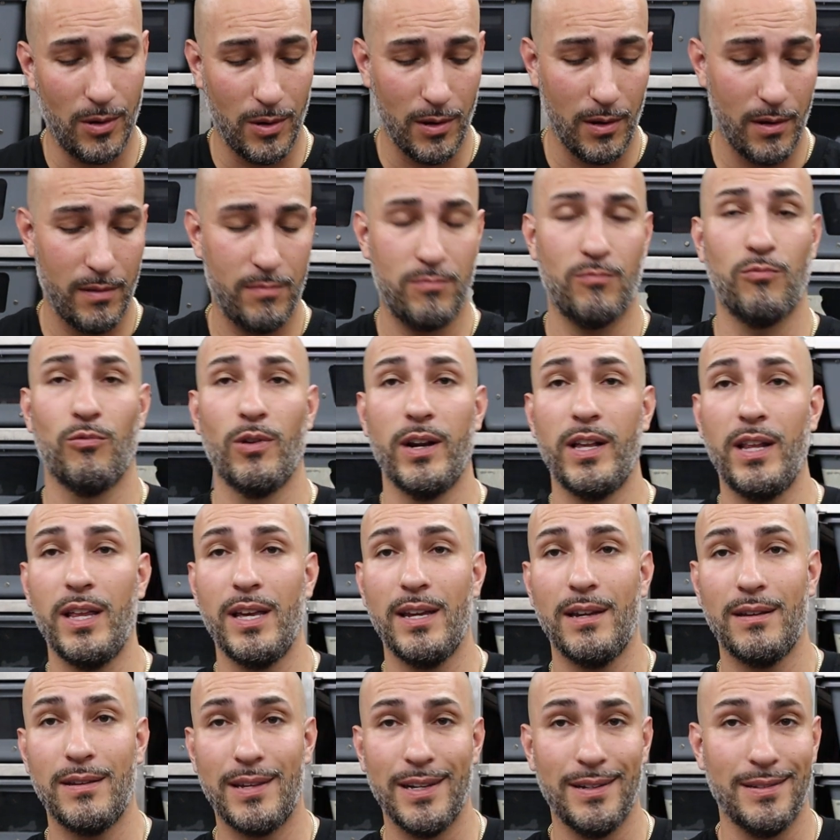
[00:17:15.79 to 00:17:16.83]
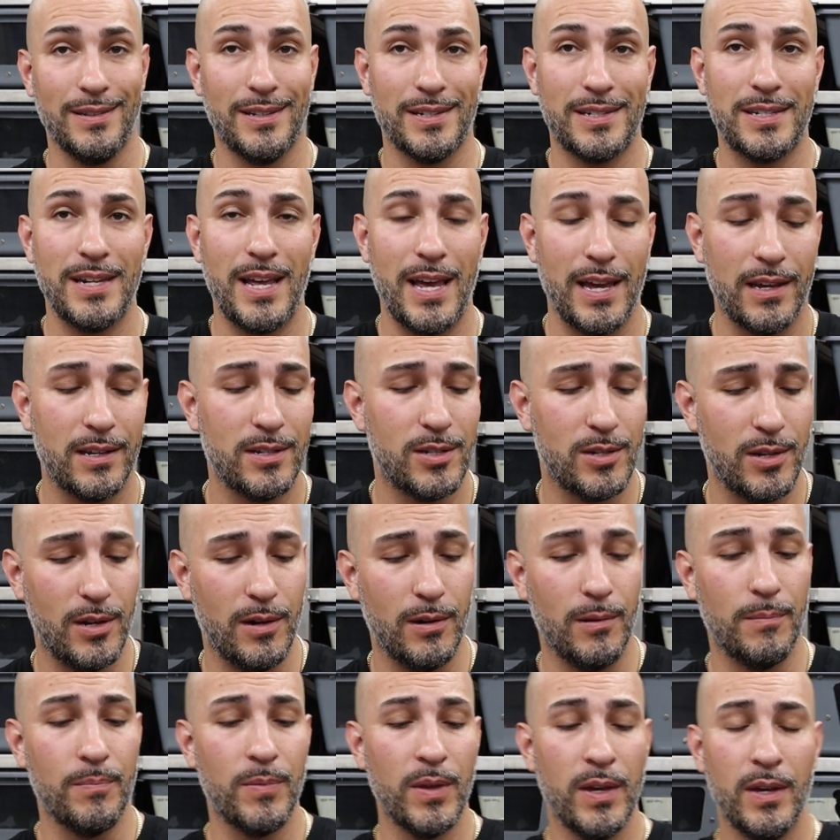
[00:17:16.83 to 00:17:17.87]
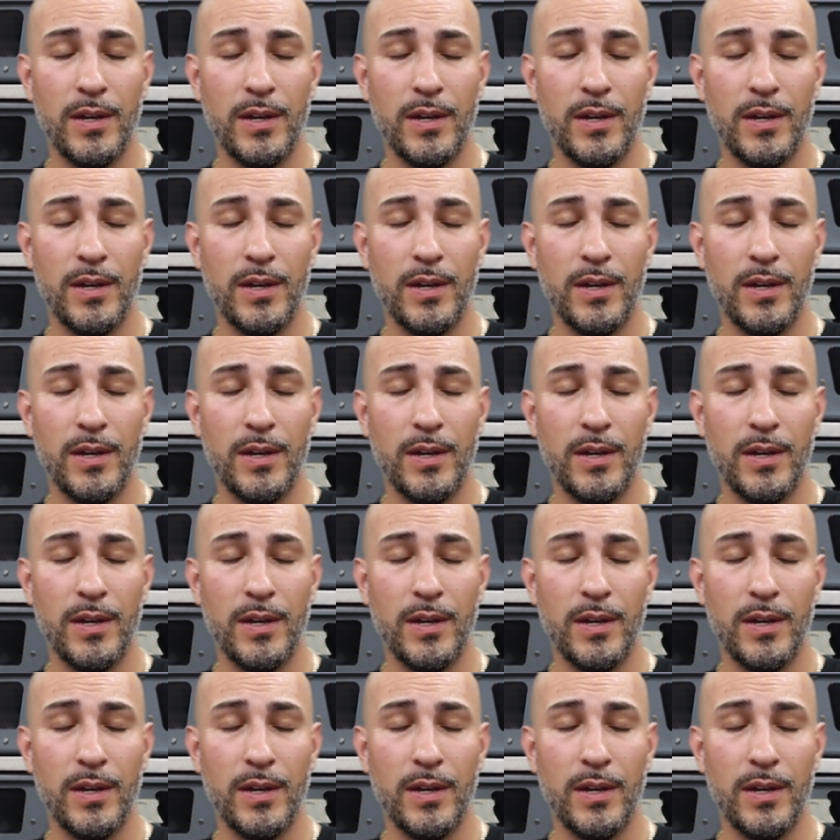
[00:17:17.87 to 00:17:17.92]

or really killed the snake. So you